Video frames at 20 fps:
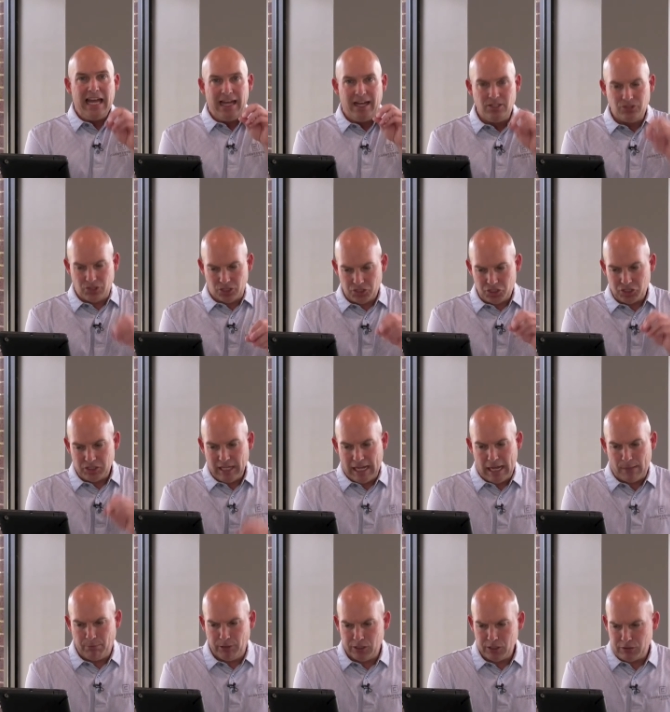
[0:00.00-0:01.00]
has
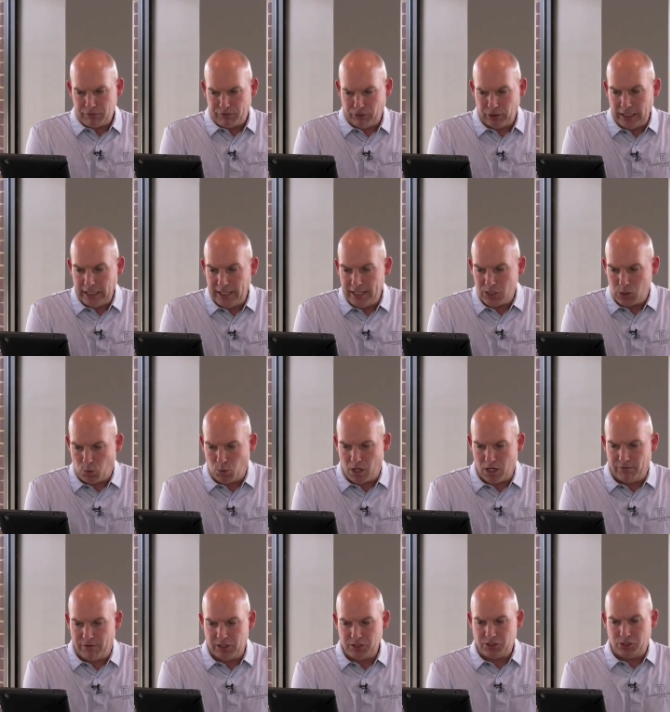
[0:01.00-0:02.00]
established for each
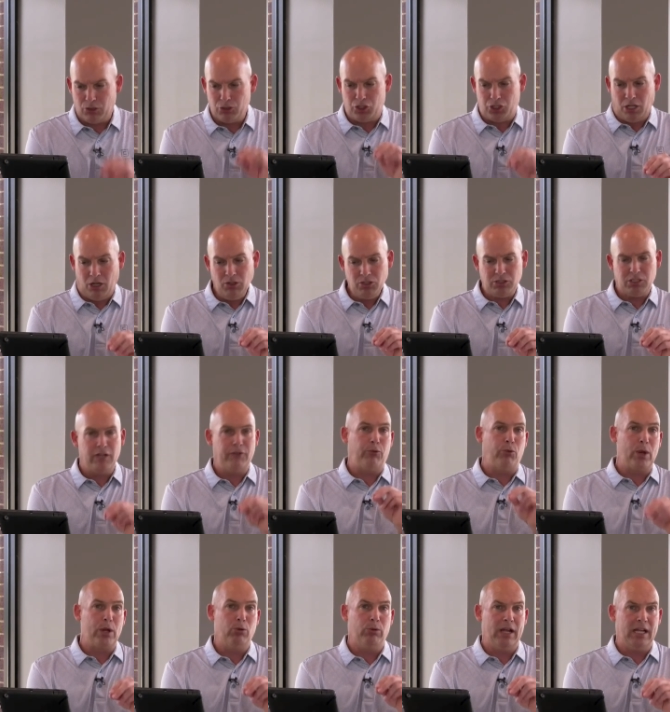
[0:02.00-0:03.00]
one of us. So Joseph,
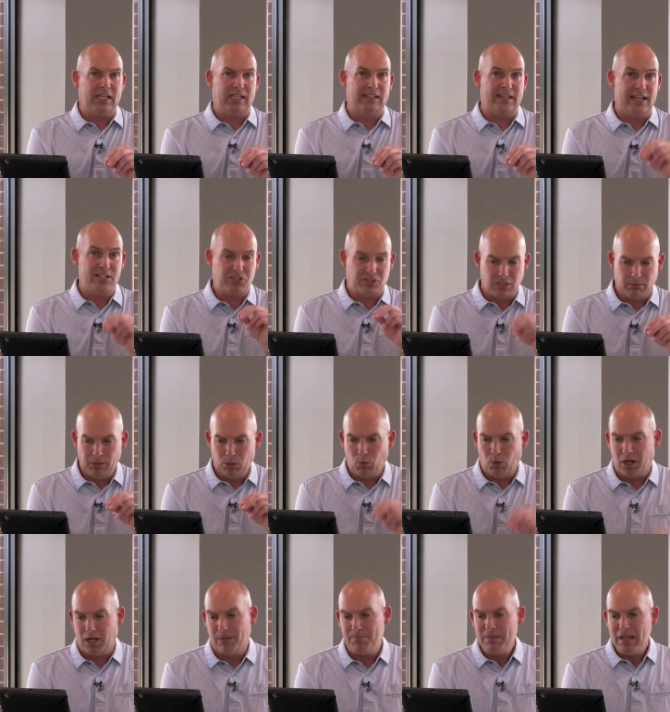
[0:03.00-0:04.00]
we recognize number
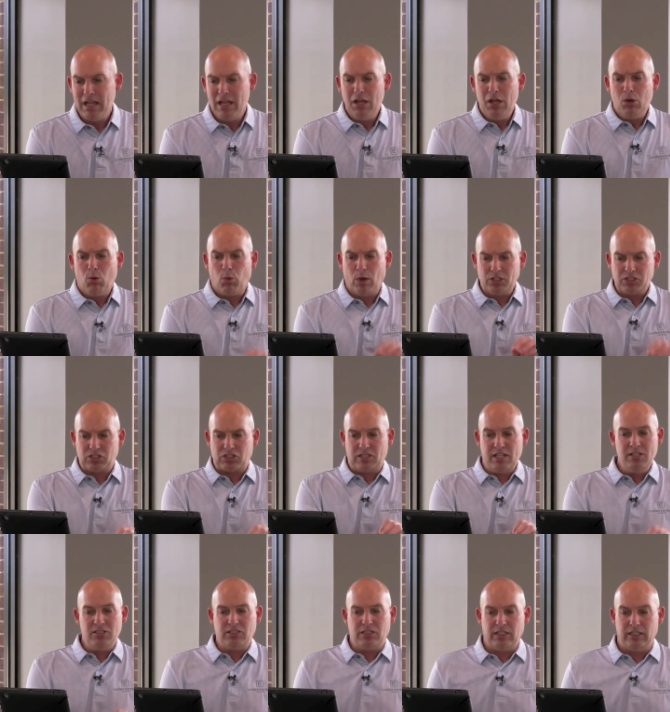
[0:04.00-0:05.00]
1 was
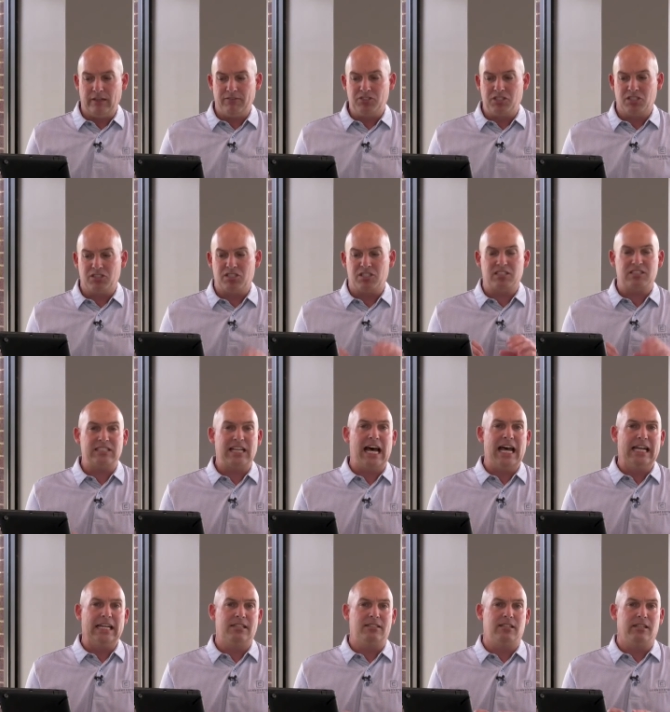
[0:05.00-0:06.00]
sensitive to
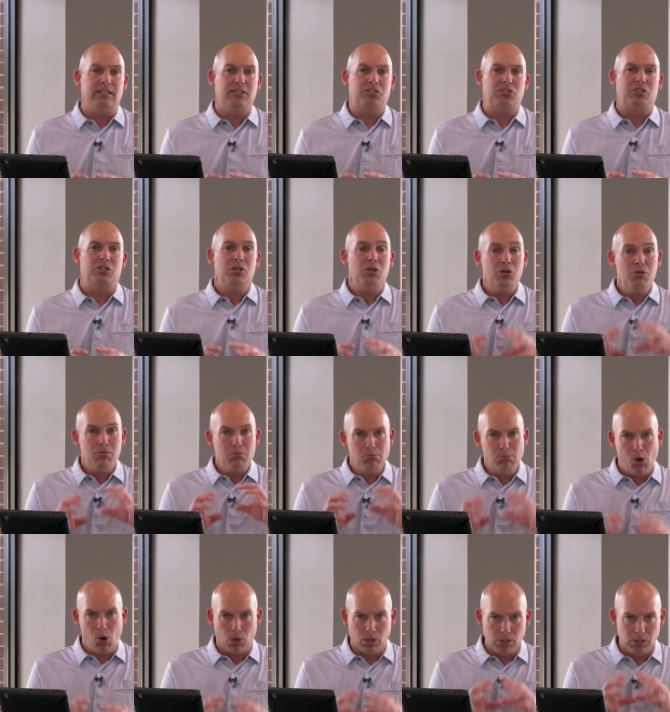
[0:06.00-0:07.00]
society's
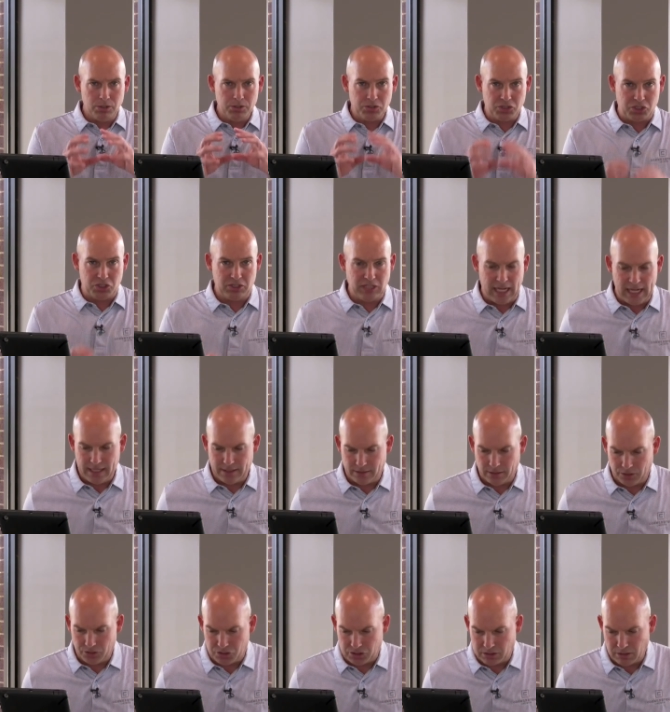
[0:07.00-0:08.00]
moral
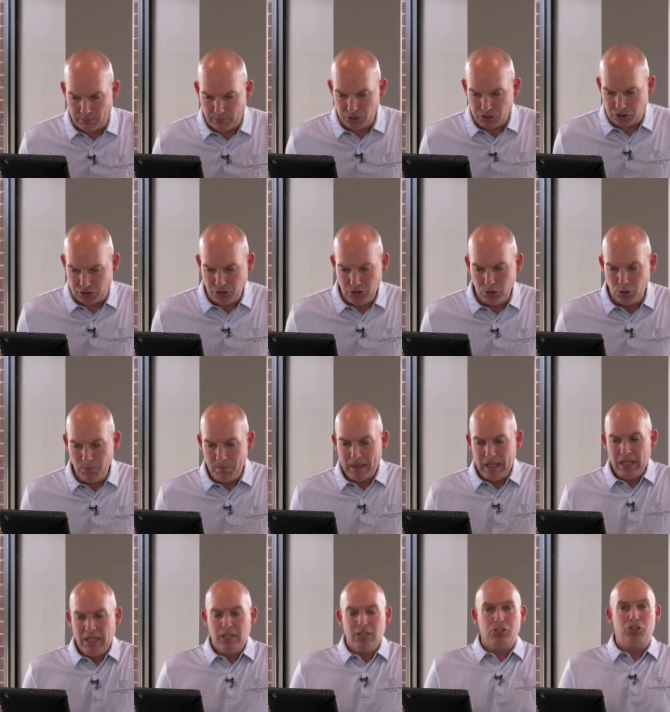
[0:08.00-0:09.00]
standards. Number 2,
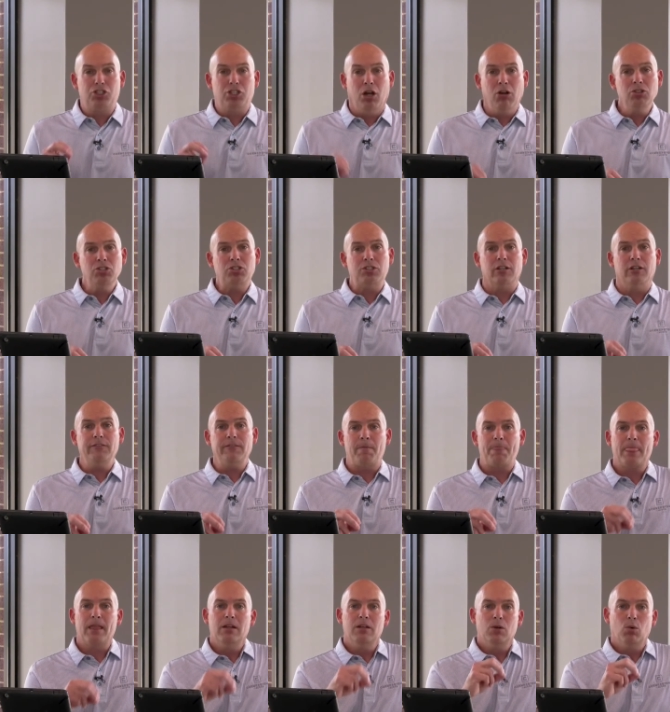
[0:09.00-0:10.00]
Joseph
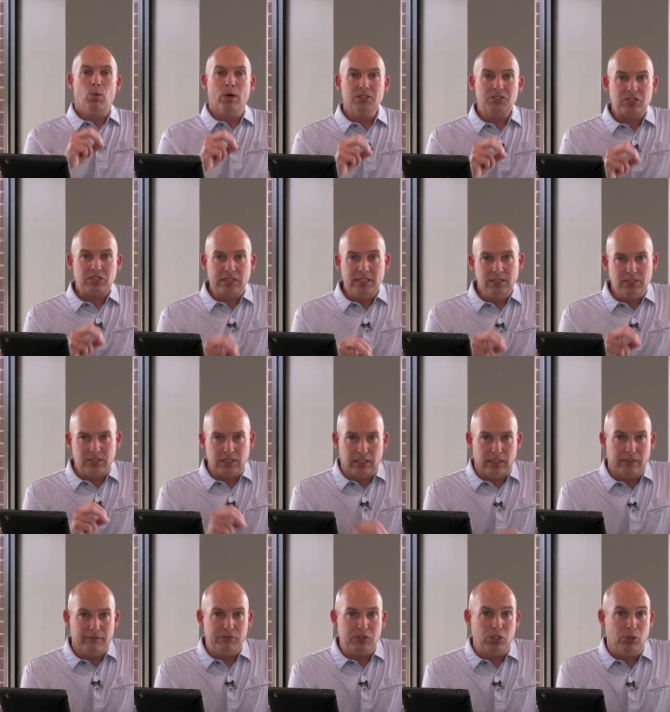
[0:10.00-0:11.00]
was
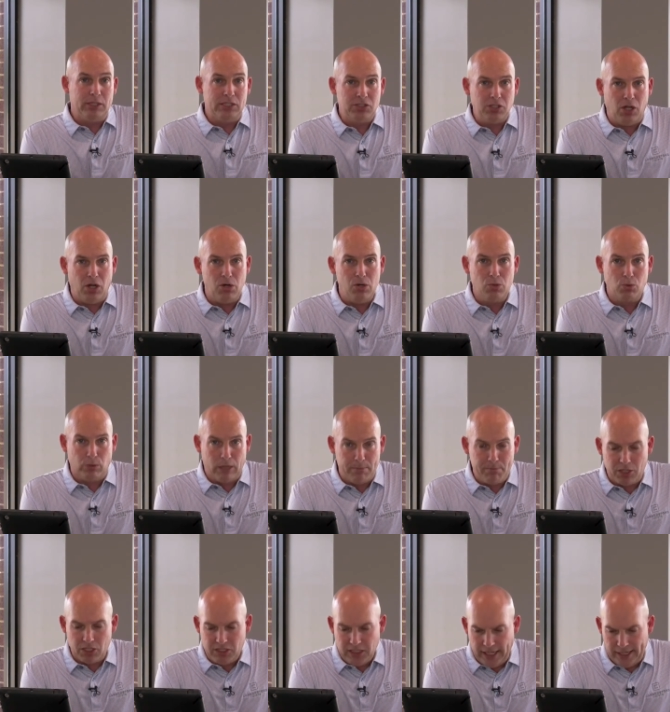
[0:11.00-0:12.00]
sensitive to his own
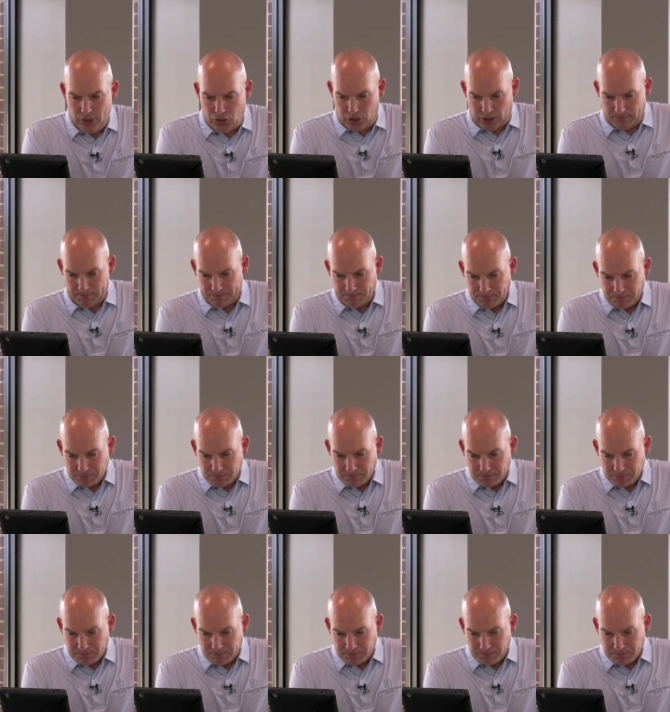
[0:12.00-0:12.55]
reputation.